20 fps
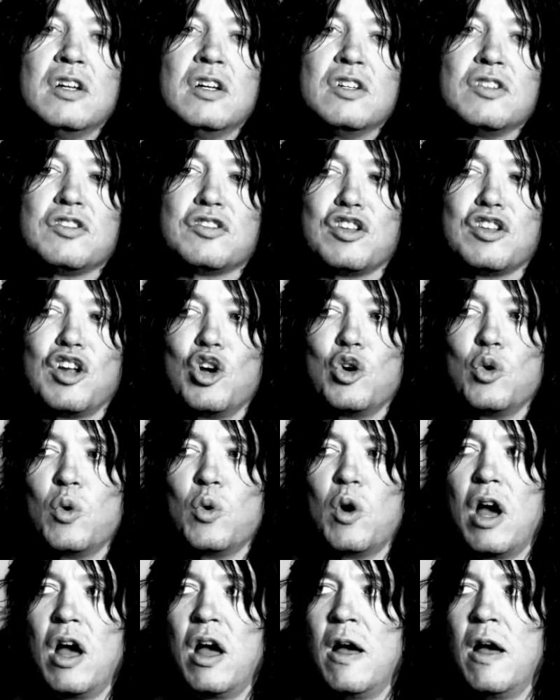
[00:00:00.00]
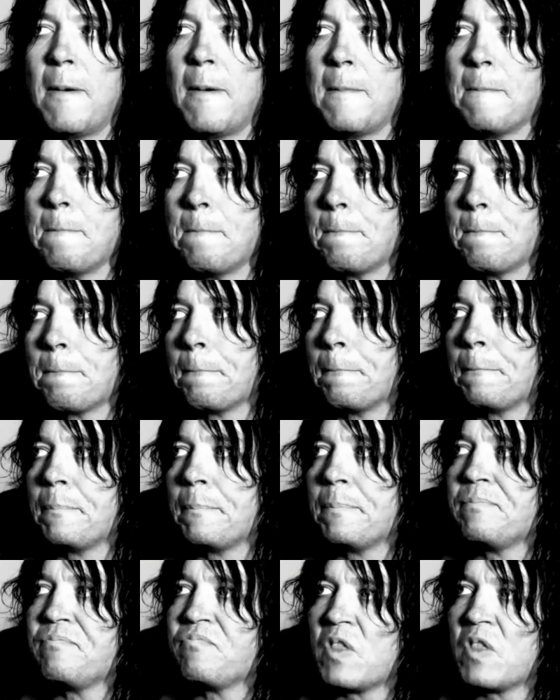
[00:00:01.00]
So,
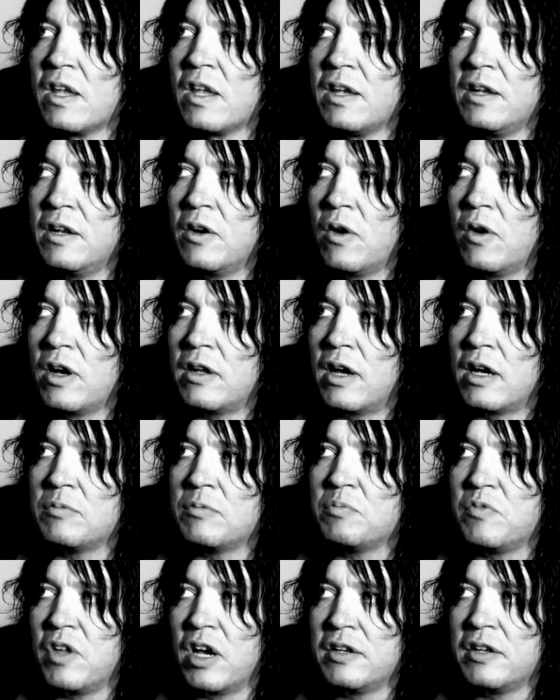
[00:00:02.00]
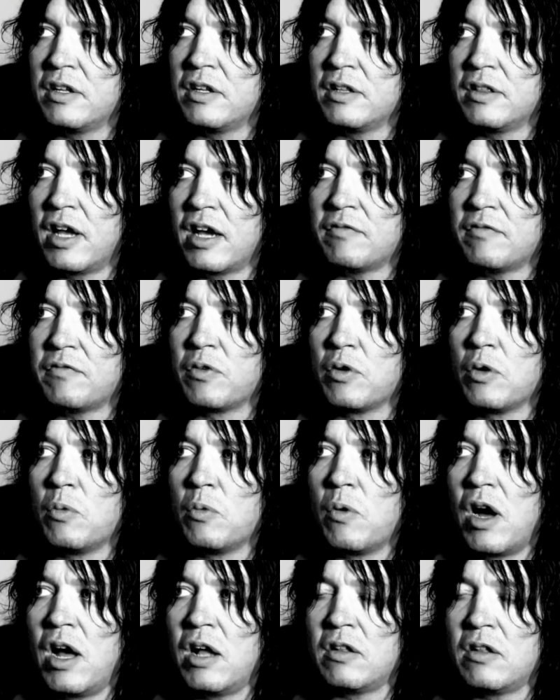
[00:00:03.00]
you know, I did that for a
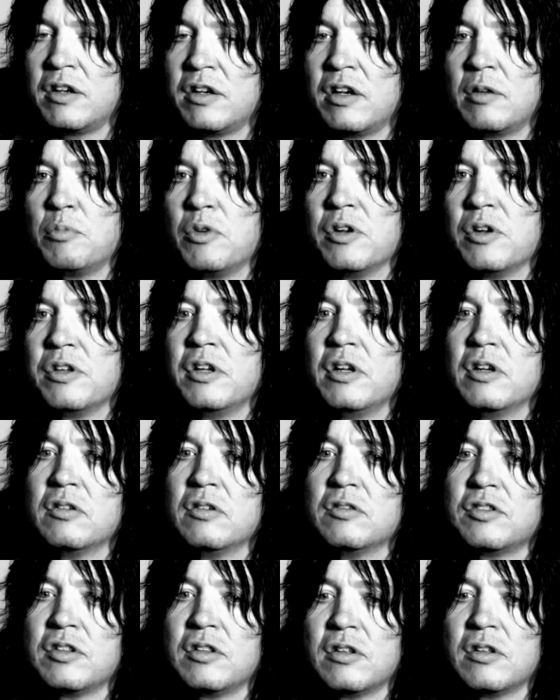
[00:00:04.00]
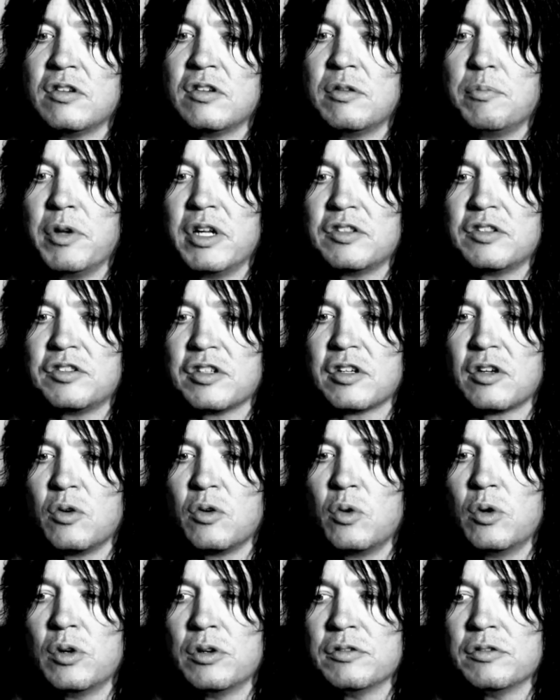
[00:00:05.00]
while, a number of years, and learned the basic
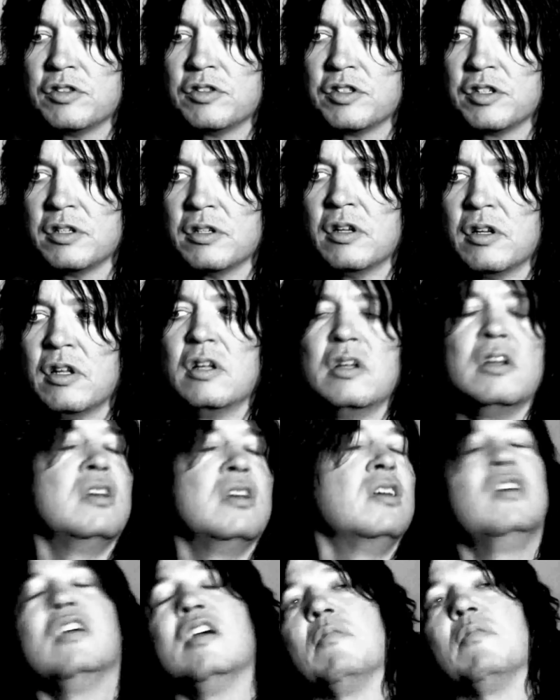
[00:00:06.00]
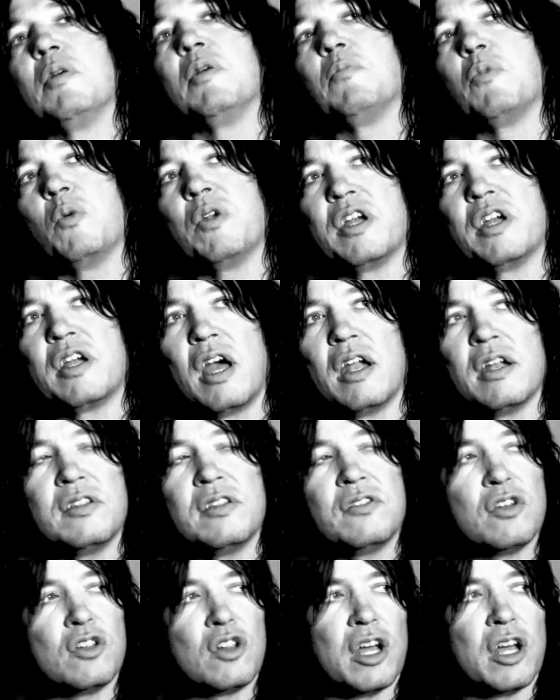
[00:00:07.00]
chords. And I remember when I got
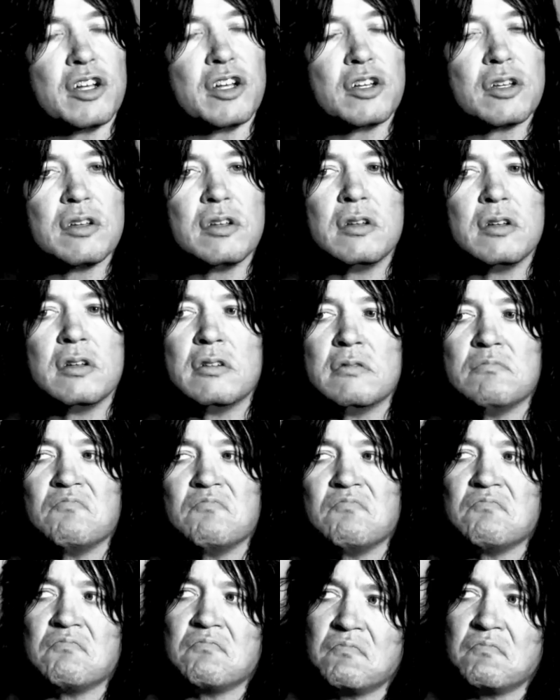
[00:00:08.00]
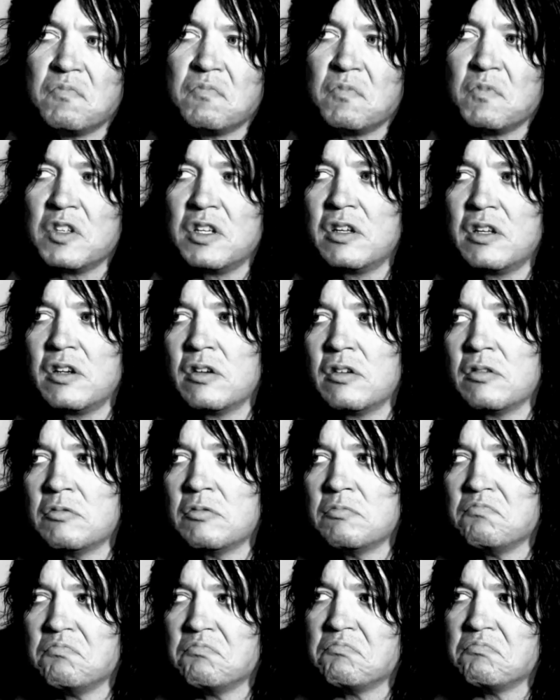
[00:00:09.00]
into, like, you
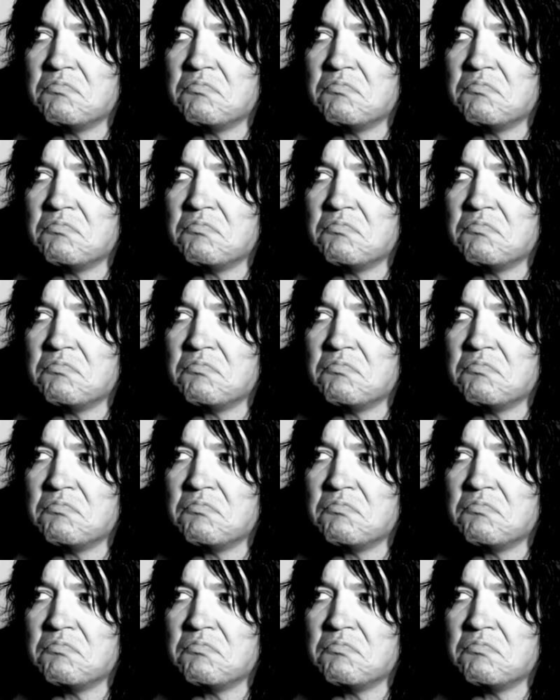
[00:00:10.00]
know,